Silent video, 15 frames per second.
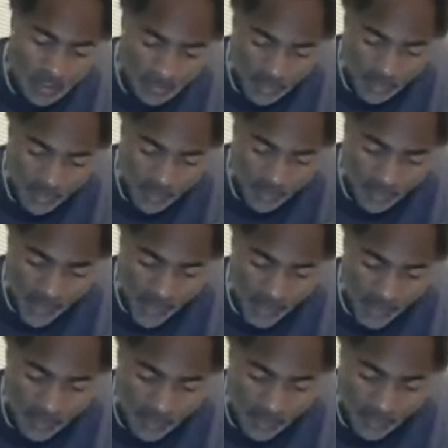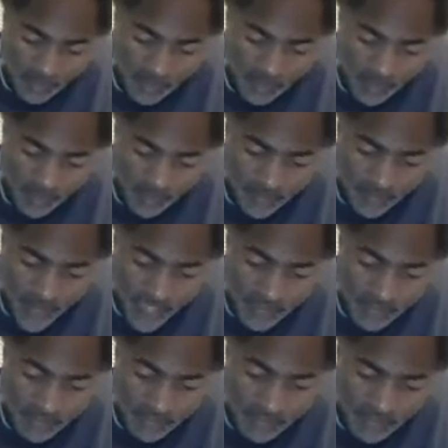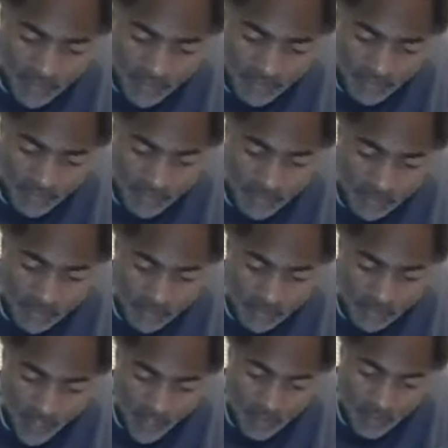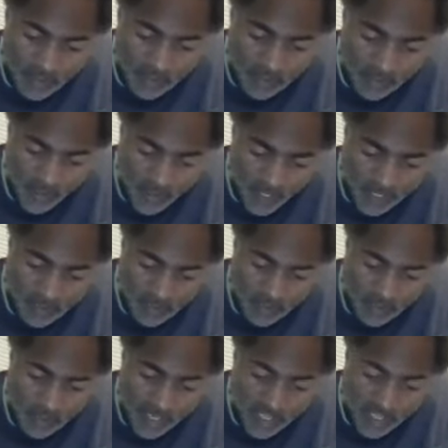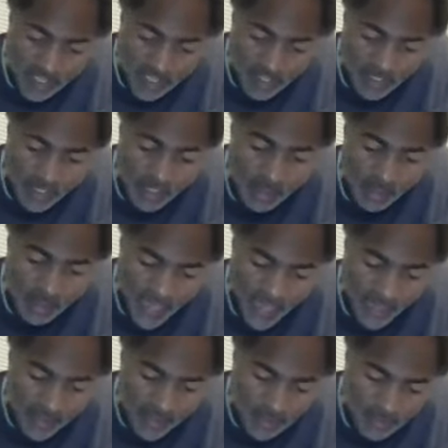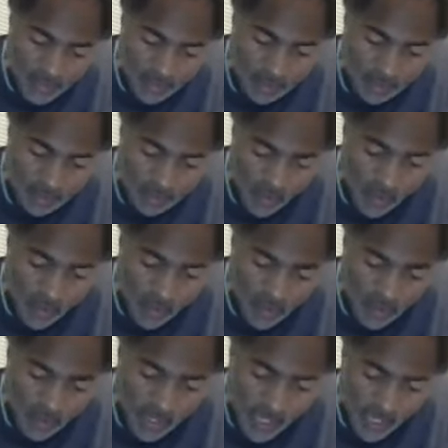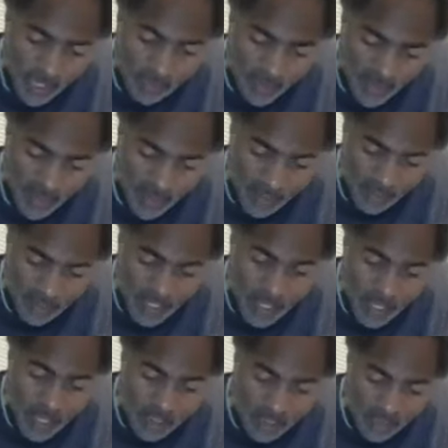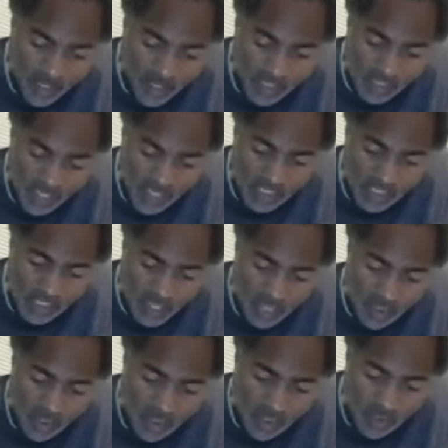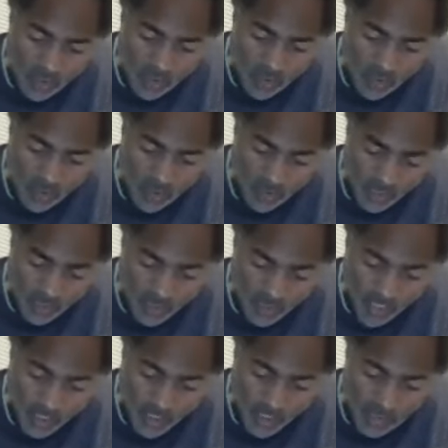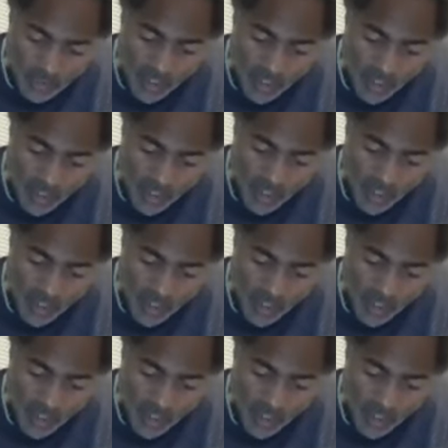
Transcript: birthright derived from the direct racial lineage of Adam to Noah to Abraham. Thus Esau was racially